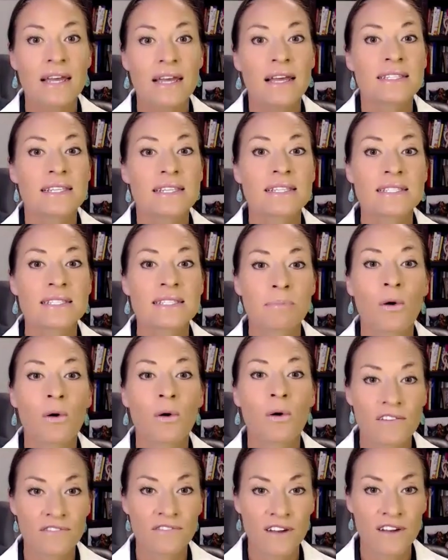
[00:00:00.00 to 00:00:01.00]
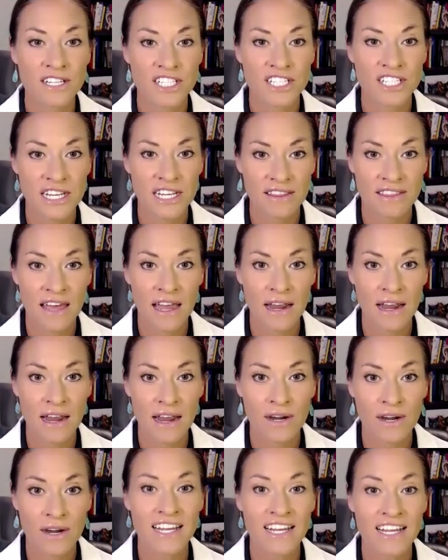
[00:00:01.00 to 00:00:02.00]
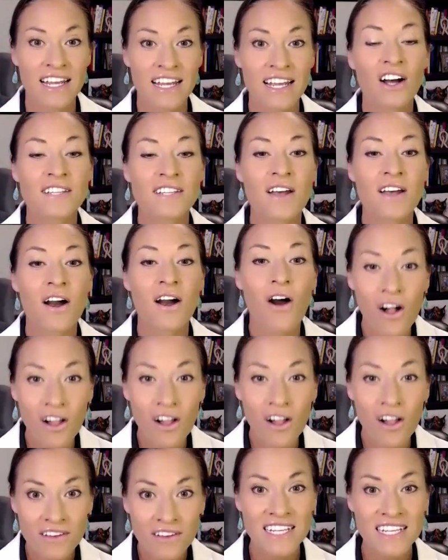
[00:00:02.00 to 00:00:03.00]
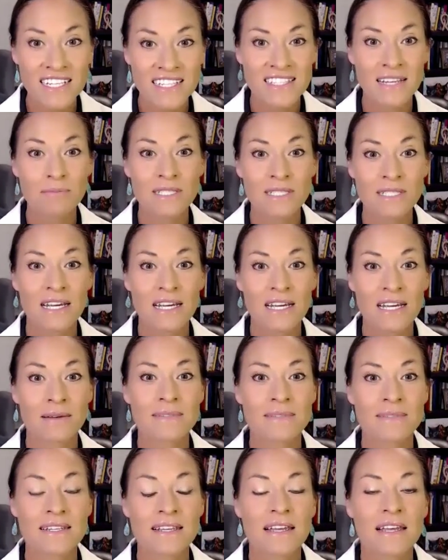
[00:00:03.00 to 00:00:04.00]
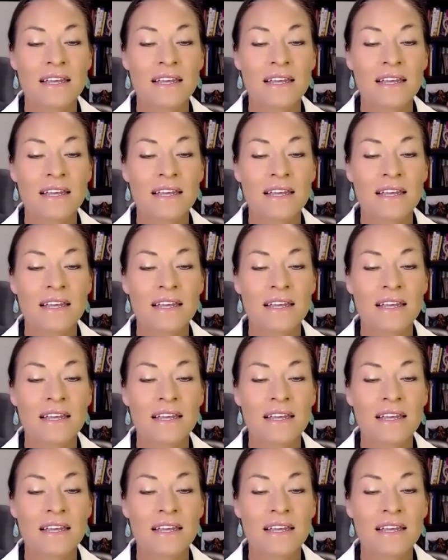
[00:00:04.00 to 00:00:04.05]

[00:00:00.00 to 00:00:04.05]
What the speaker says: since a poor functioning thyroid can cause all of these symptoms.